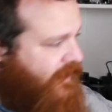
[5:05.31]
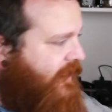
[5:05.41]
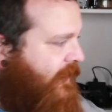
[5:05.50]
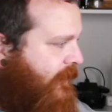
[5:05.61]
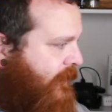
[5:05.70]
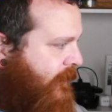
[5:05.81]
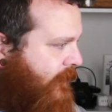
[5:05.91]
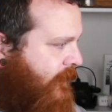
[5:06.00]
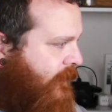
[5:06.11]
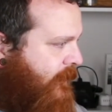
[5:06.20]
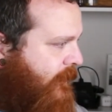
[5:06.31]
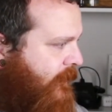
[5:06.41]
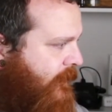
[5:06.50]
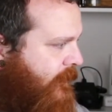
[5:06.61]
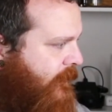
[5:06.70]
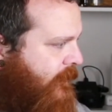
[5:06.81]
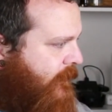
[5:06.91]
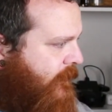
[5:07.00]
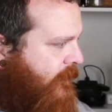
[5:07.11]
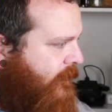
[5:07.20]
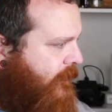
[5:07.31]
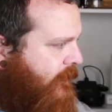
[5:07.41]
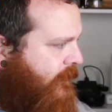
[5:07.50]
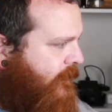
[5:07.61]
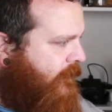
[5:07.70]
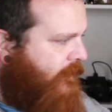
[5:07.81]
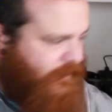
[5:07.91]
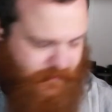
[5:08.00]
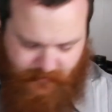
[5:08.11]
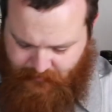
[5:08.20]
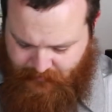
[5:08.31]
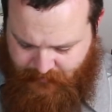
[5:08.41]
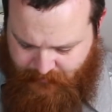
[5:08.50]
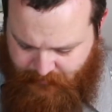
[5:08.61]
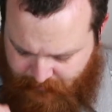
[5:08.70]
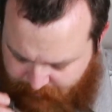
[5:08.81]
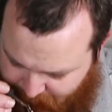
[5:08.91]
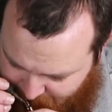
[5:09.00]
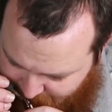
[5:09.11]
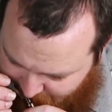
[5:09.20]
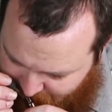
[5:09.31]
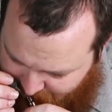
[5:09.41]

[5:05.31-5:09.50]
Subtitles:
(no one is talking)